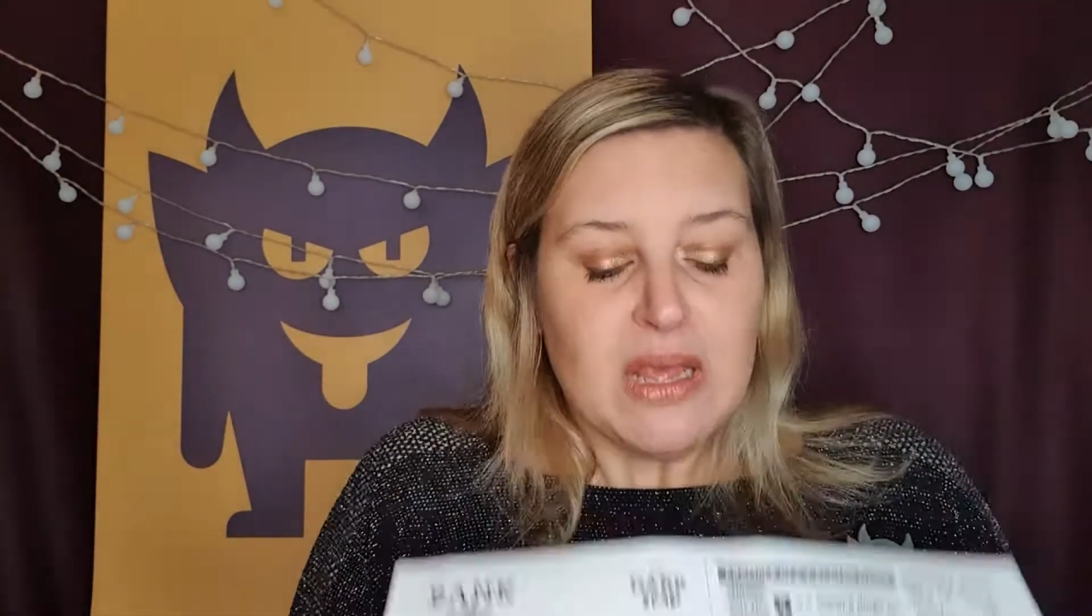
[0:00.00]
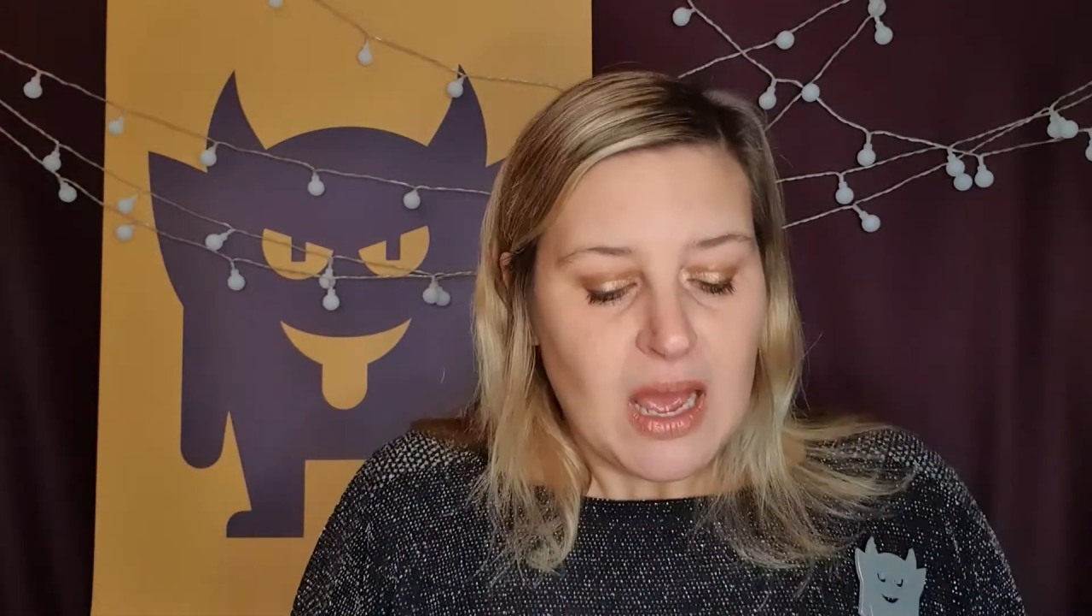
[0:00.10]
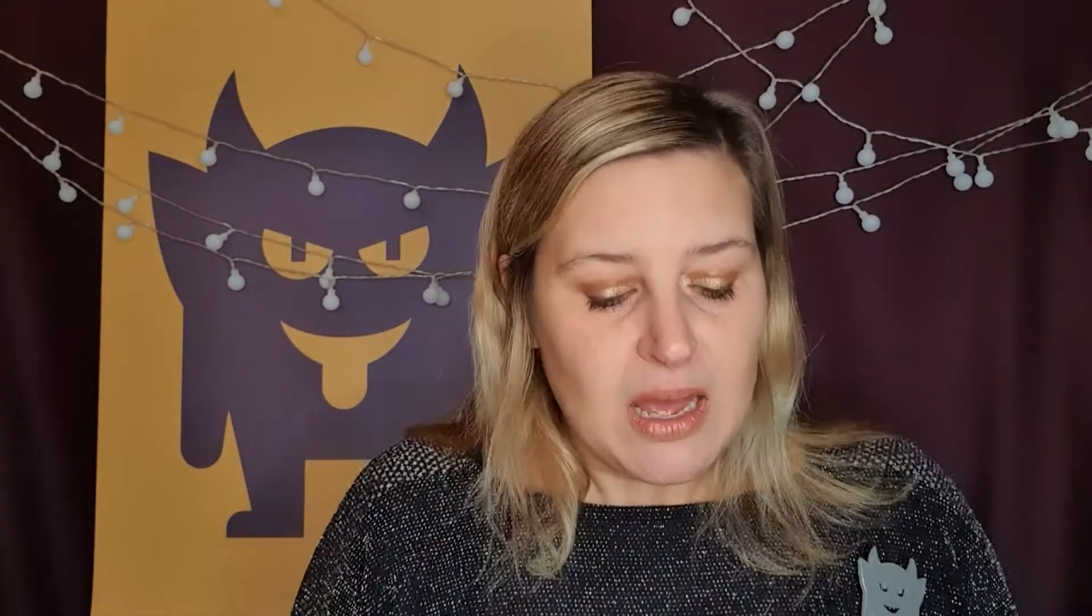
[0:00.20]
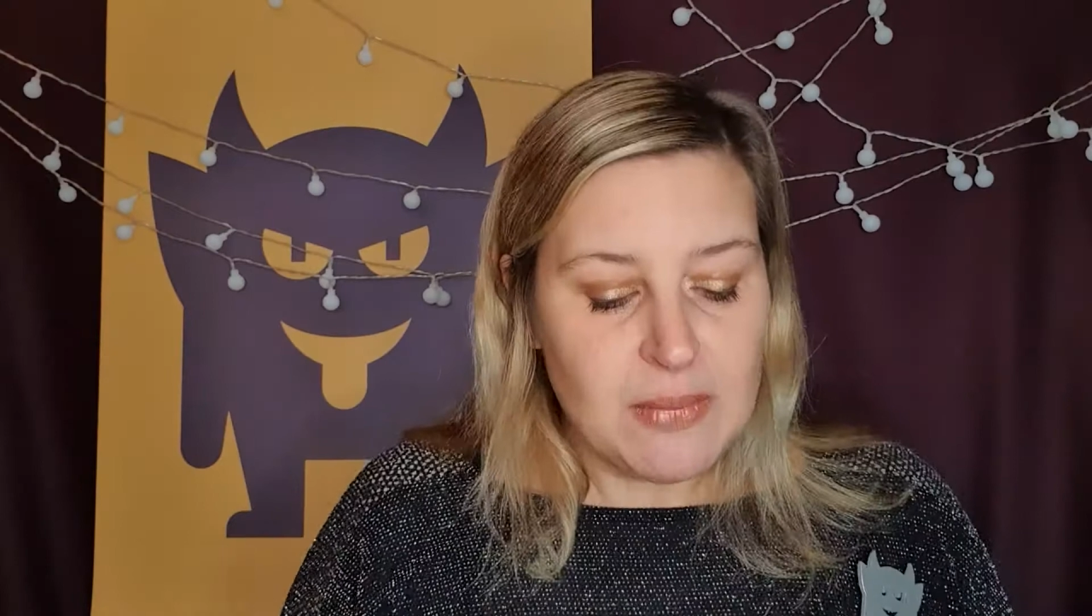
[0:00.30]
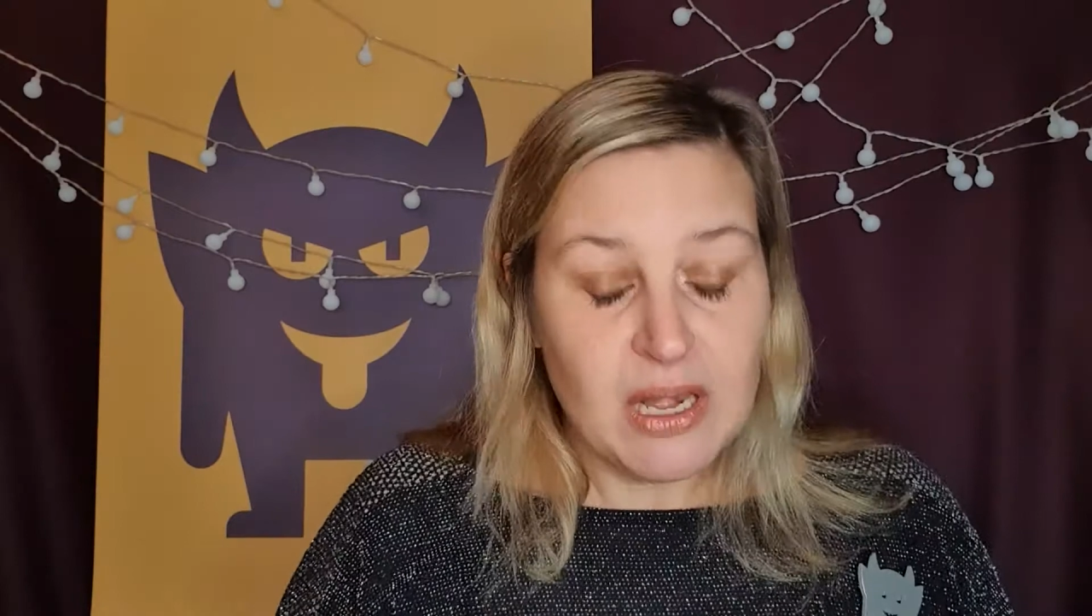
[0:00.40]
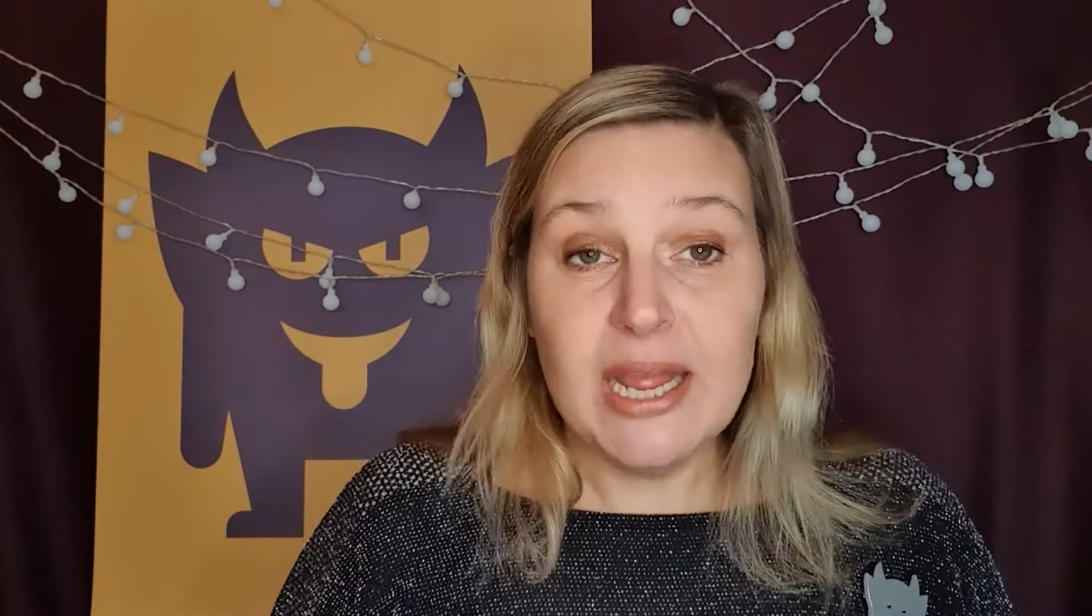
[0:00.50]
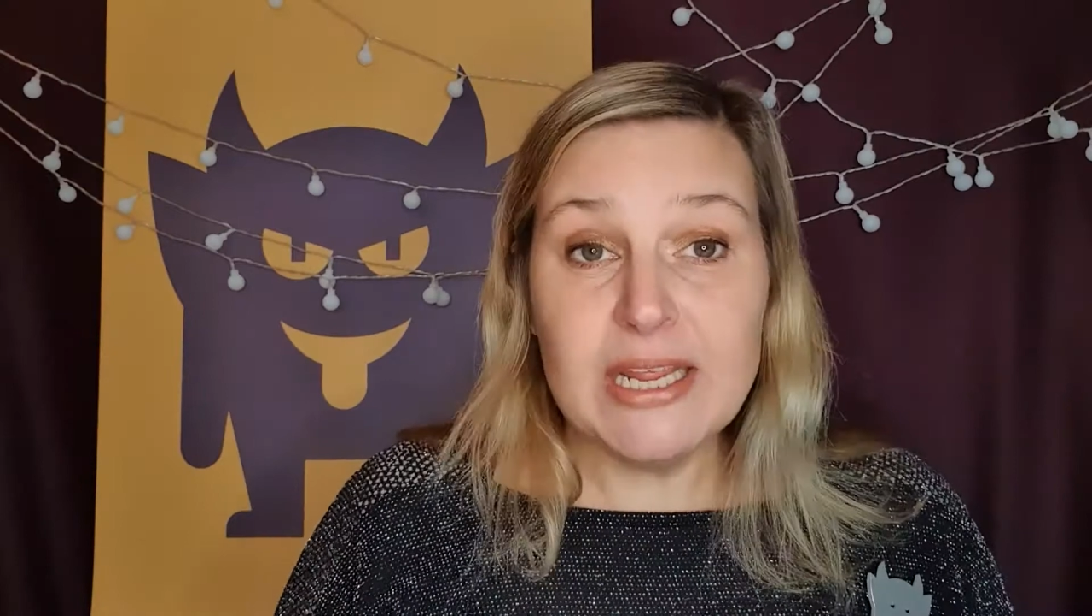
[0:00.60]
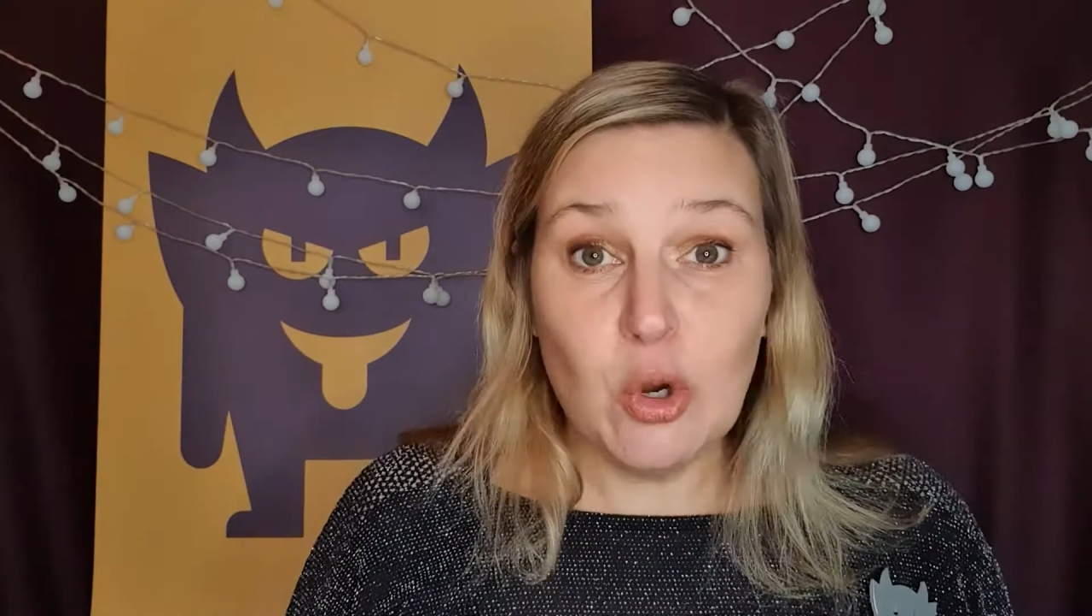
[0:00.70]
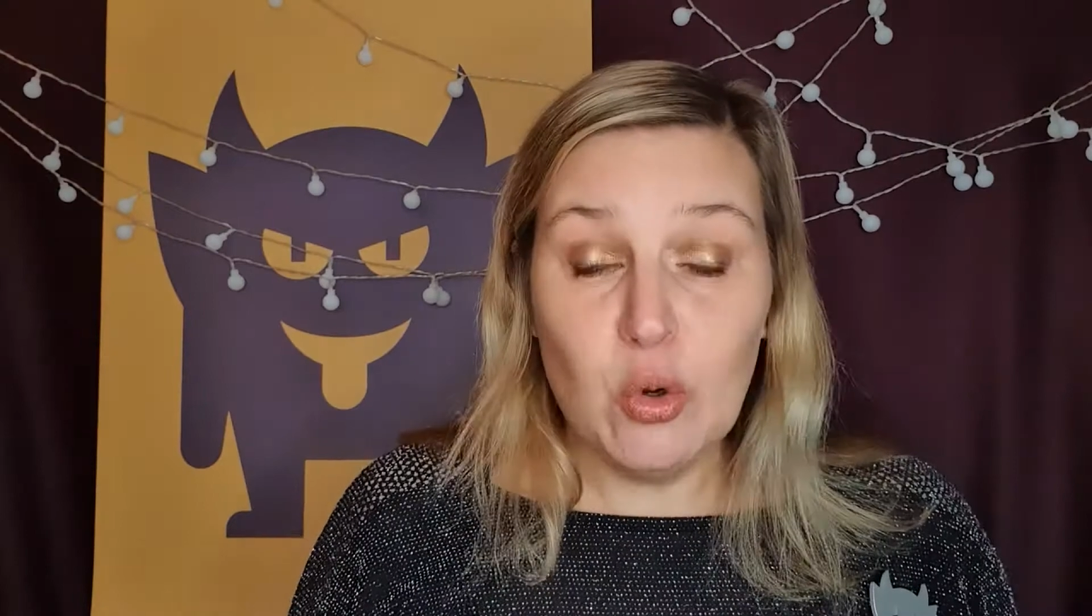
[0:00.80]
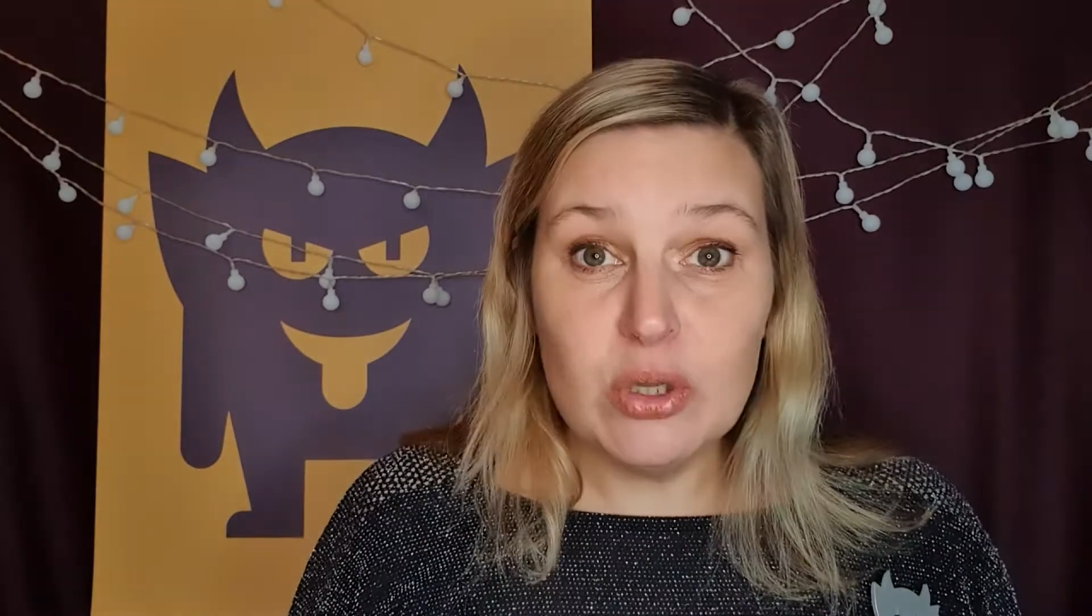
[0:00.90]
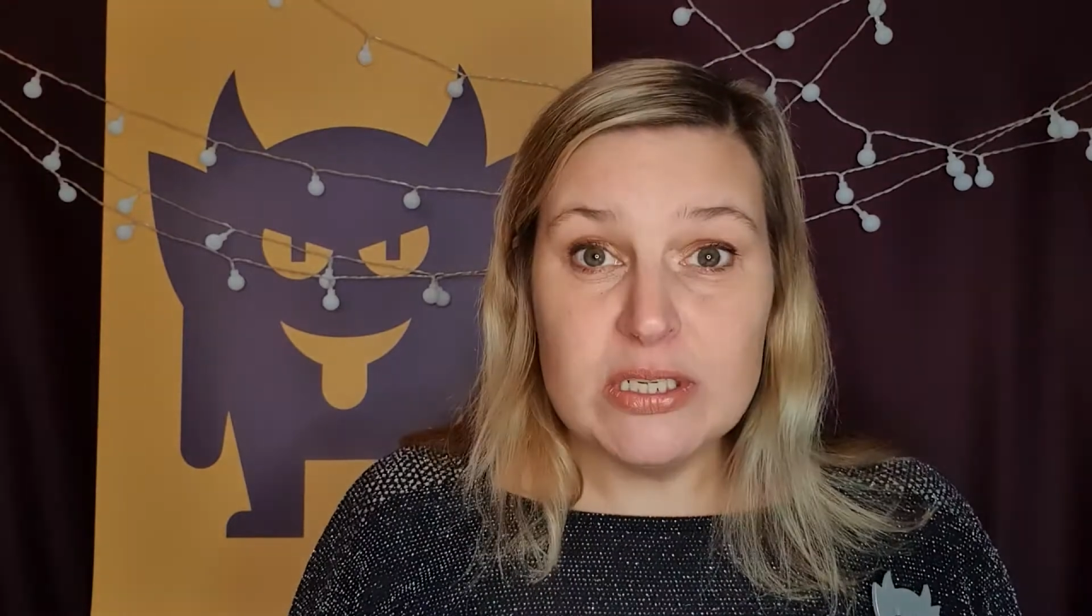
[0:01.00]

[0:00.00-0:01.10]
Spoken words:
Like all the